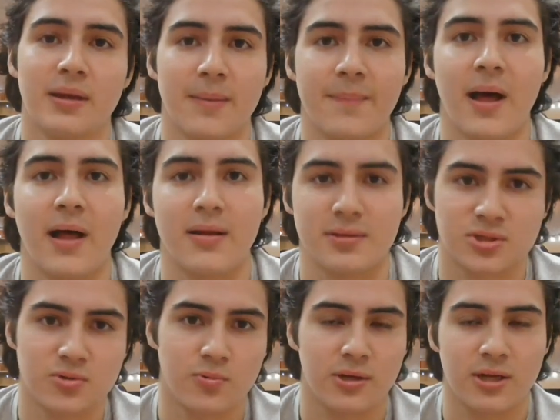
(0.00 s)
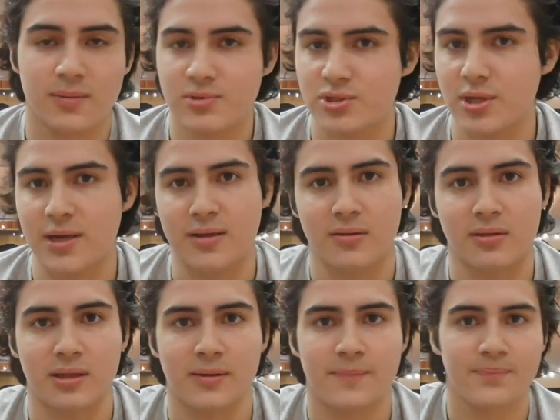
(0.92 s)
a balance. So when it comes to
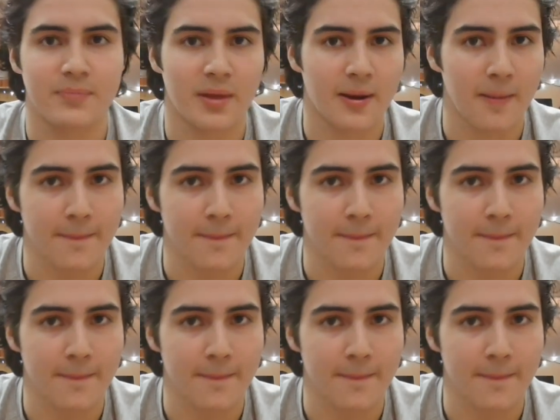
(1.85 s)
anything, a